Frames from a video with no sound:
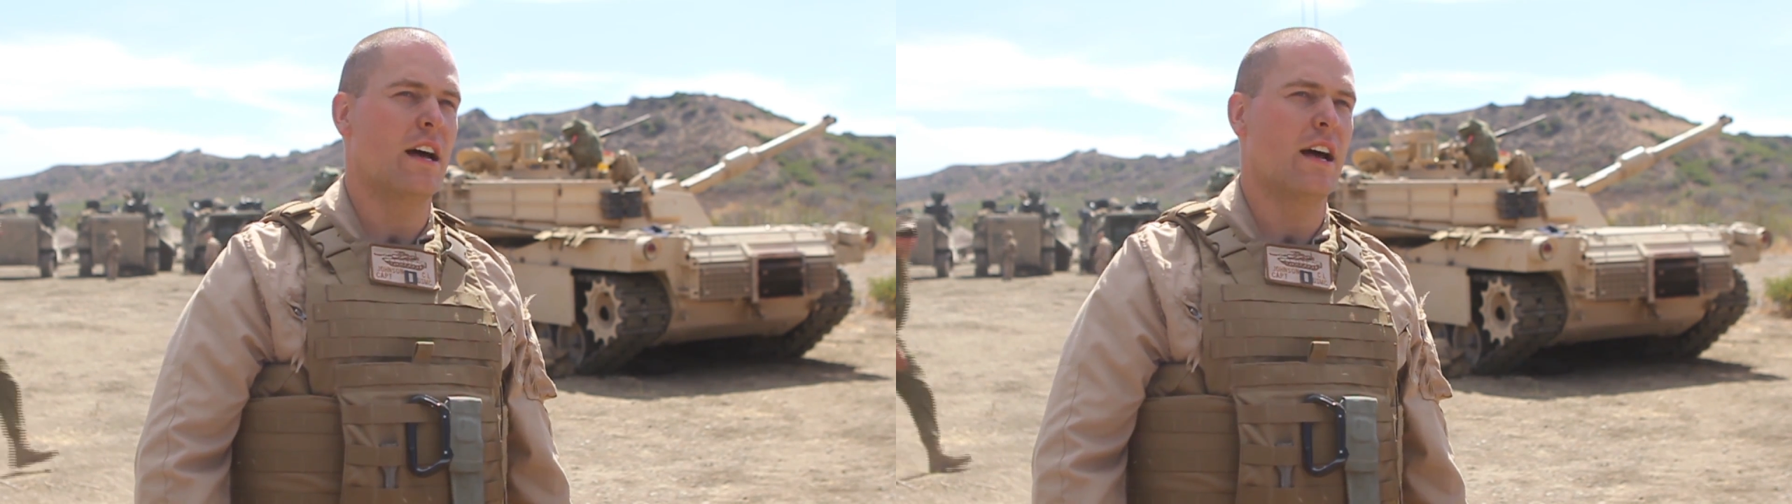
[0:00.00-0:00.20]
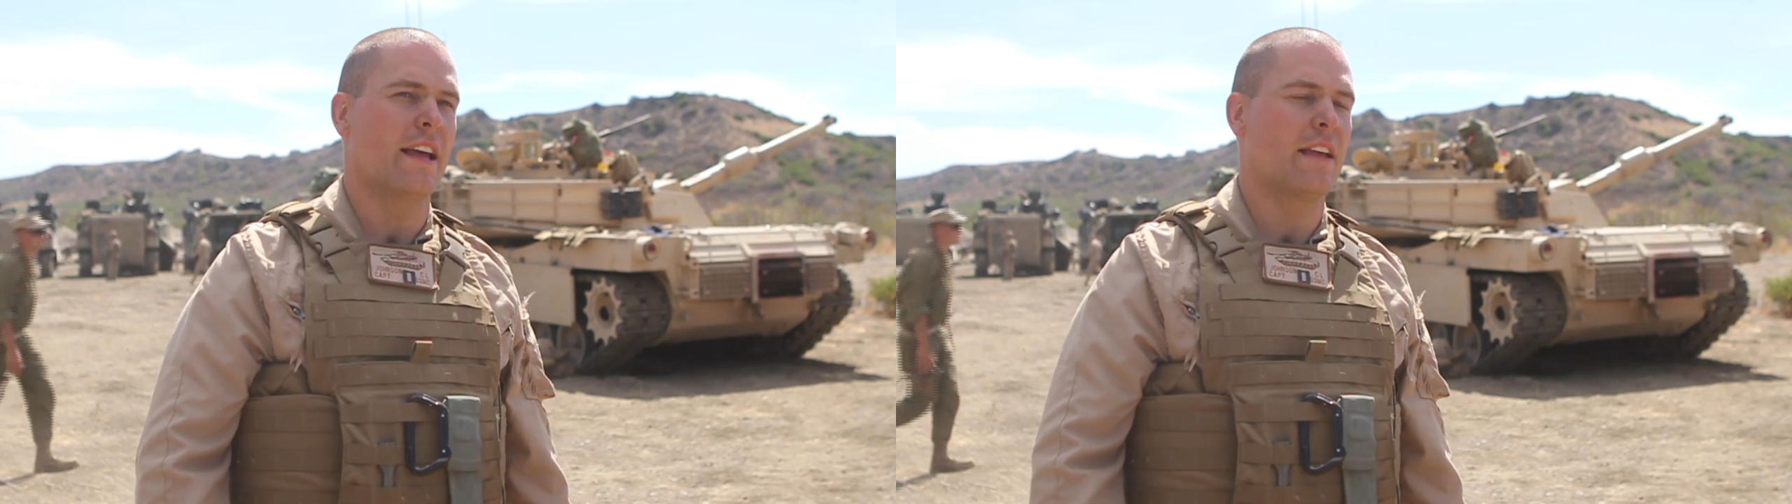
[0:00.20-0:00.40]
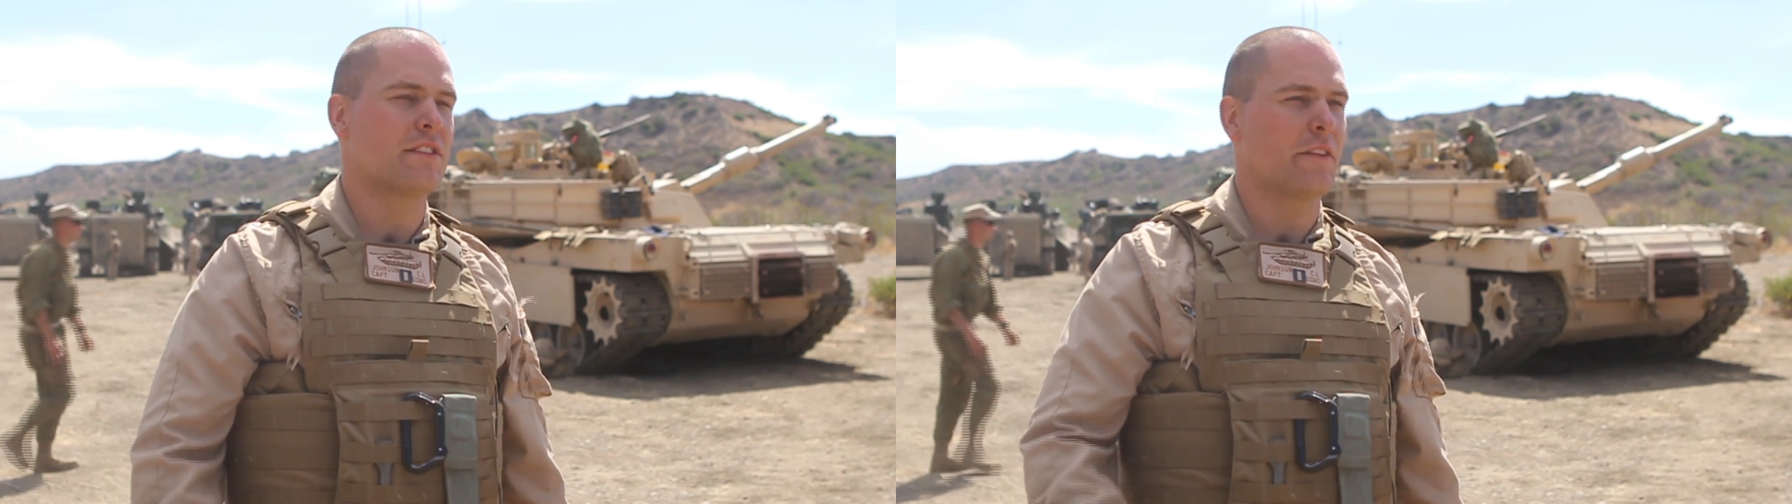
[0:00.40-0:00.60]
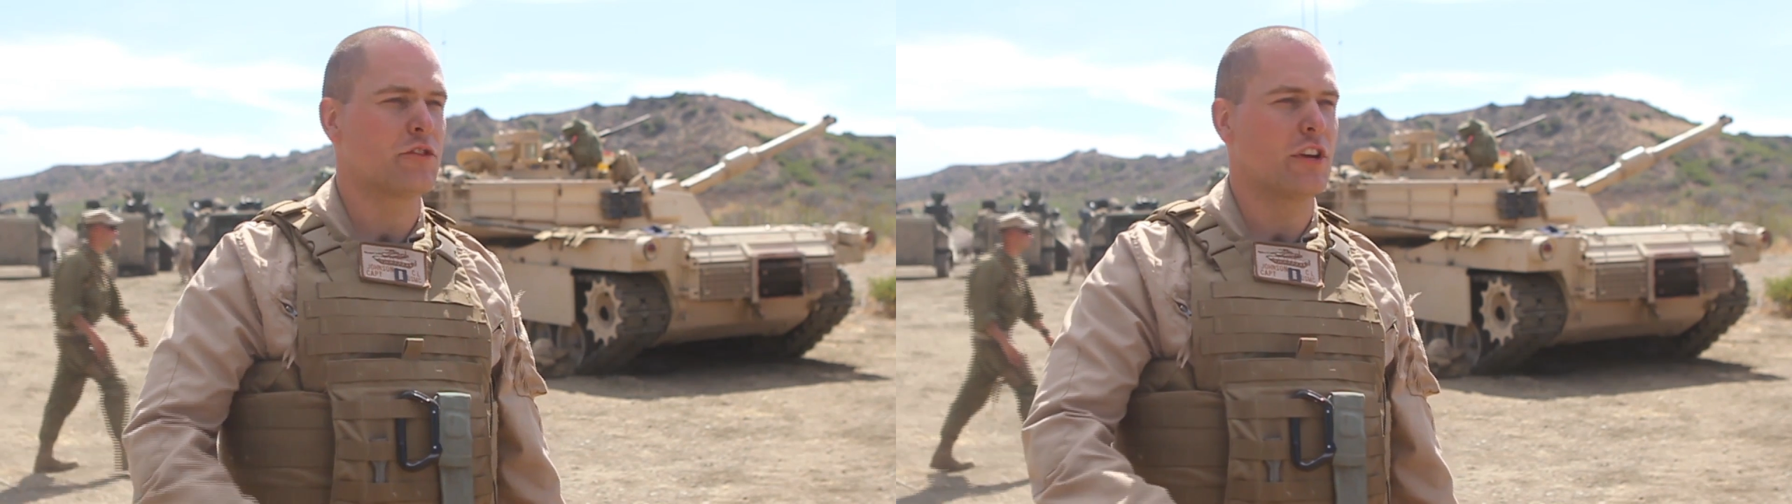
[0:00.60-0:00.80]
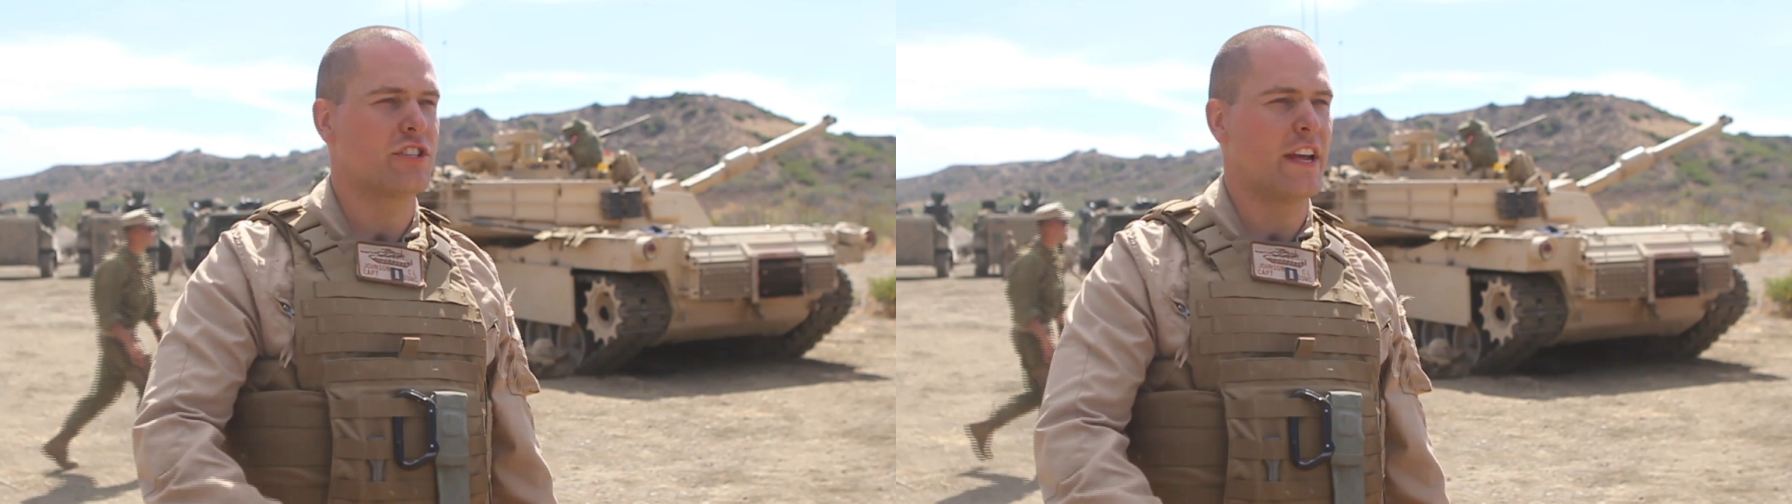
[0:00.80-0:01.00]
it gives the
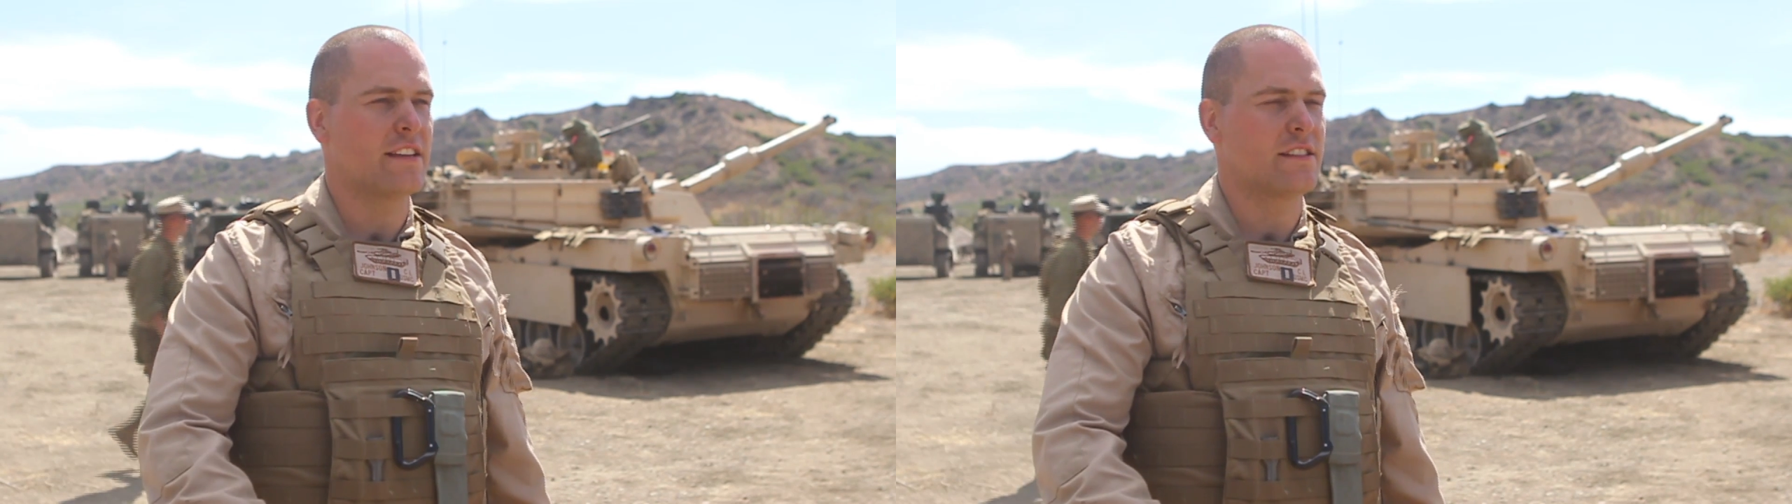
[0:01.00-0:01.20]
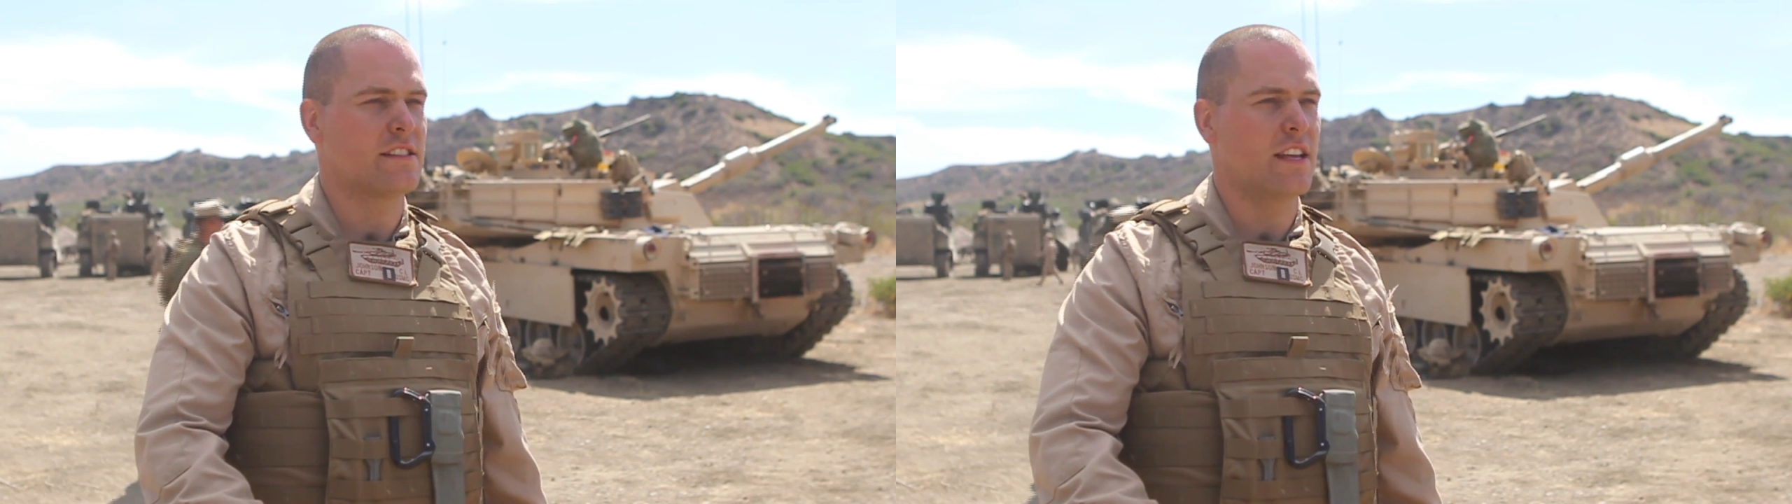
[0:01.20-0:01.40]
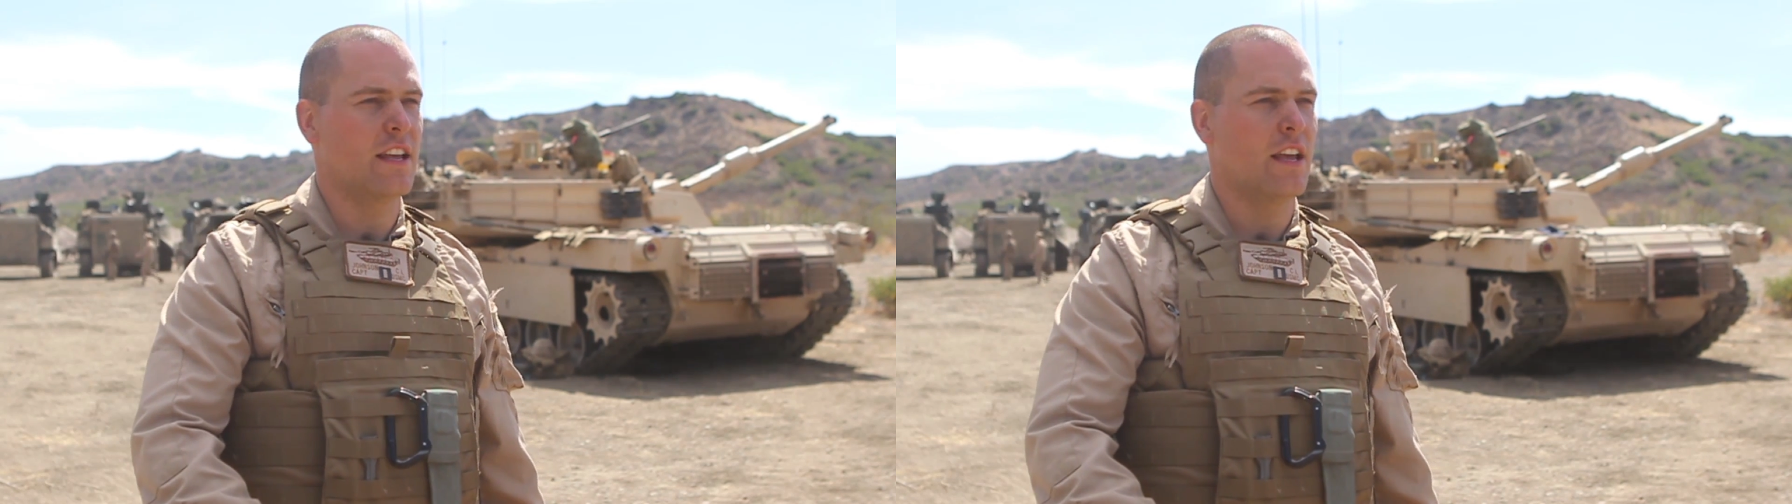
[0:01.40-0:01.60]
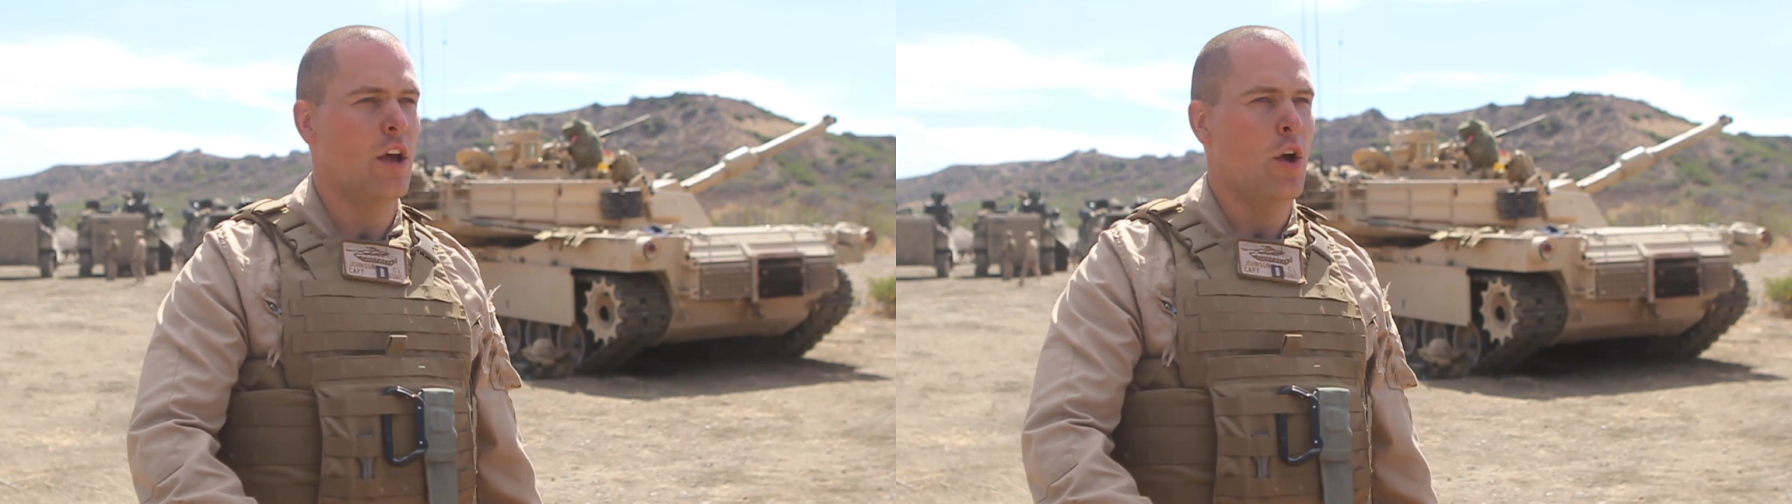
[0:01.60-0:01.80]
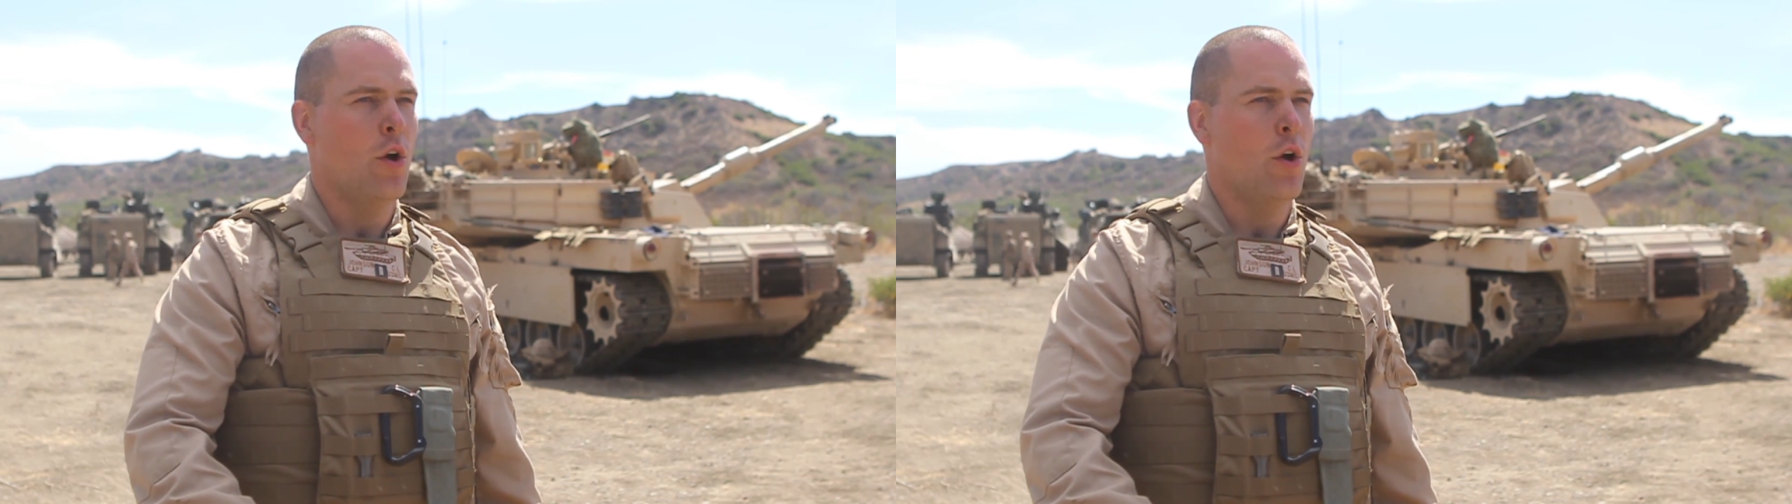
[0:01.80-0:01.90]
infantry a chance to see